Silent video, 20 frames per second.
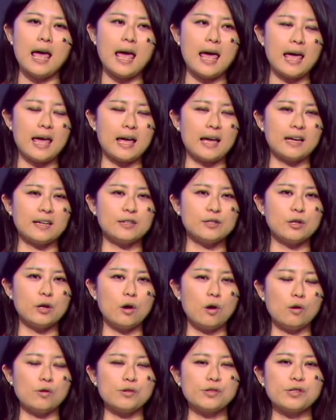And
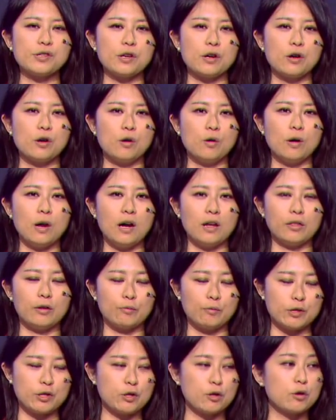also the
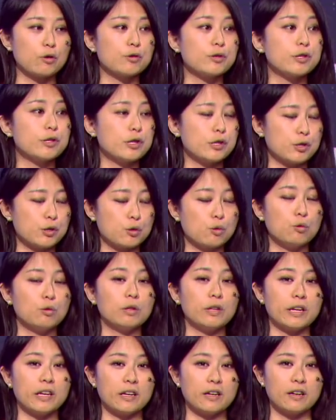returns to
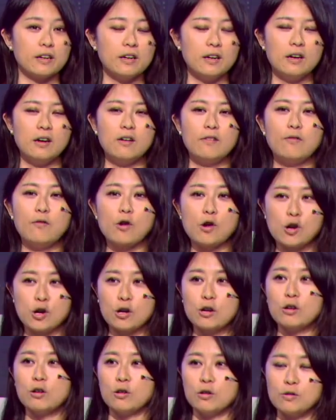schooling for
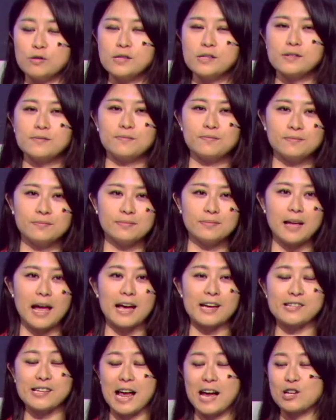girls
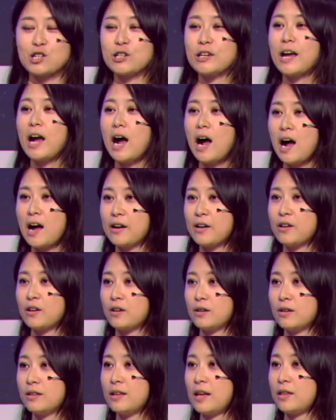is actually
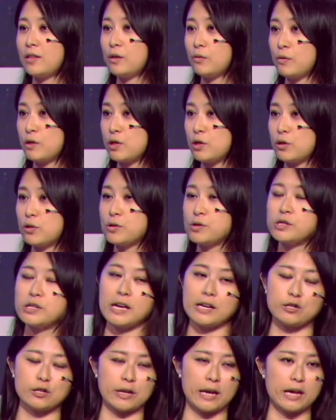higher than the returns
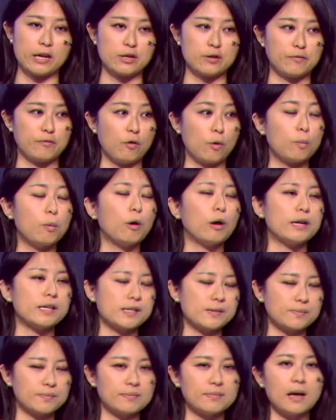to education for
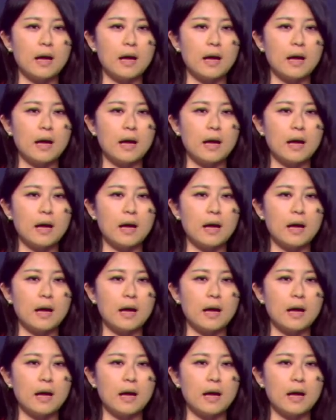boys.